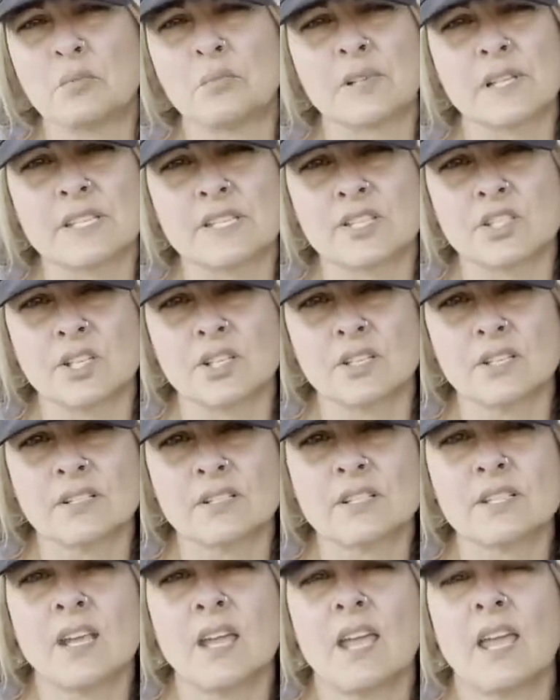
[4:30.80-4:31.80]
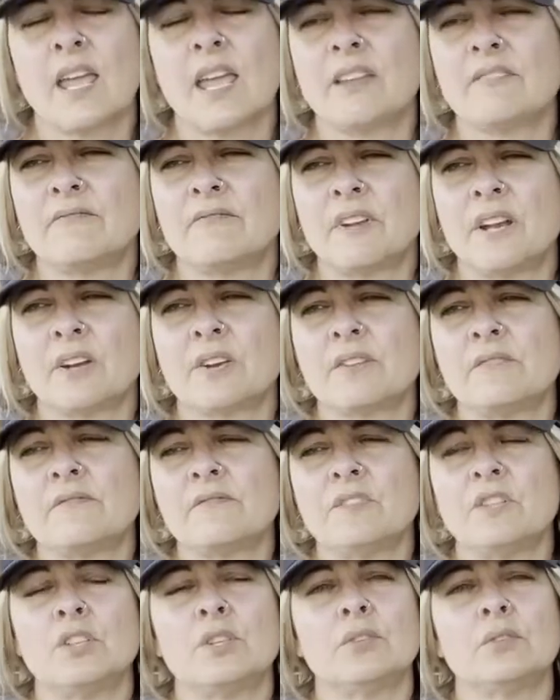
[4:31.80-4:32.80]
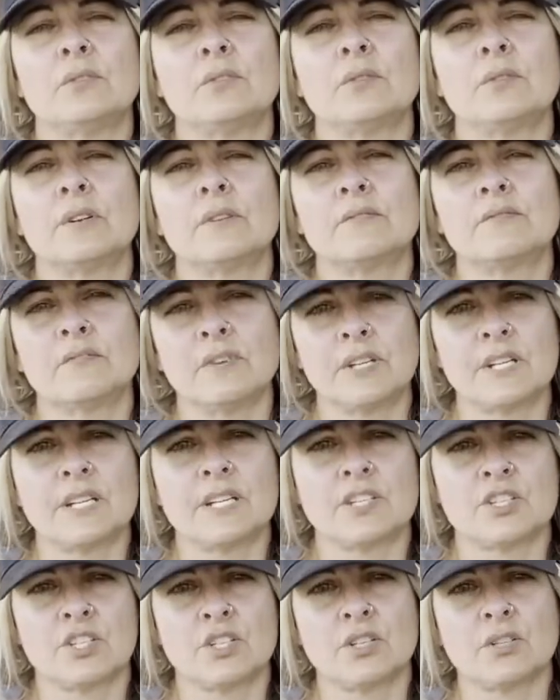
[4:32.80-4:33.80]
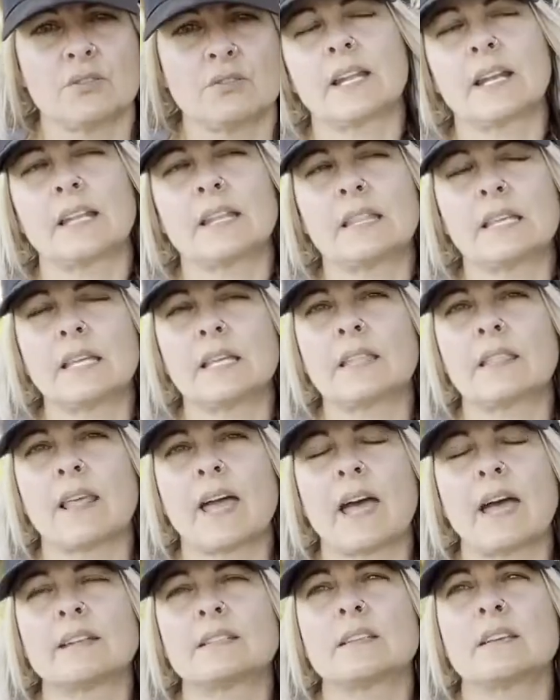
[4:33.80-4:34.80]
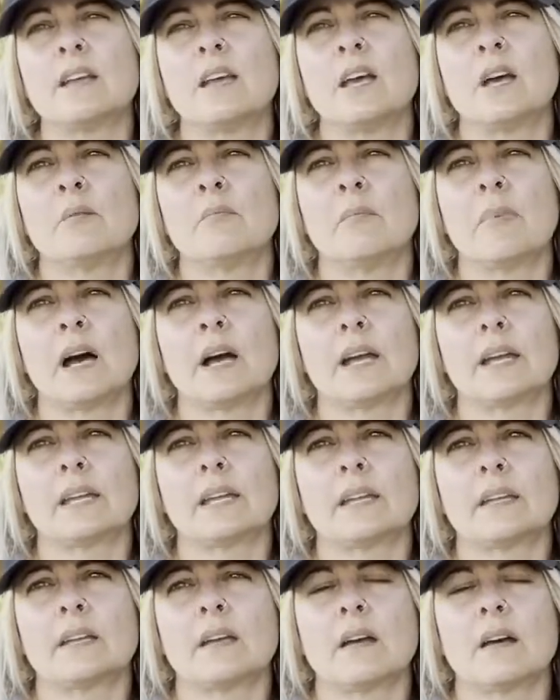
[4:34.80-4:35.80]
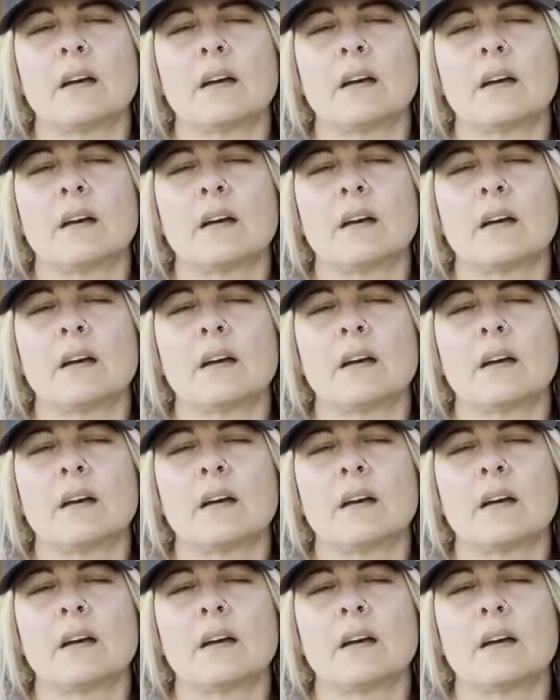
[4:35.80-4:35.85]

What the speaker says: blisters and very few foot issues, and I think that my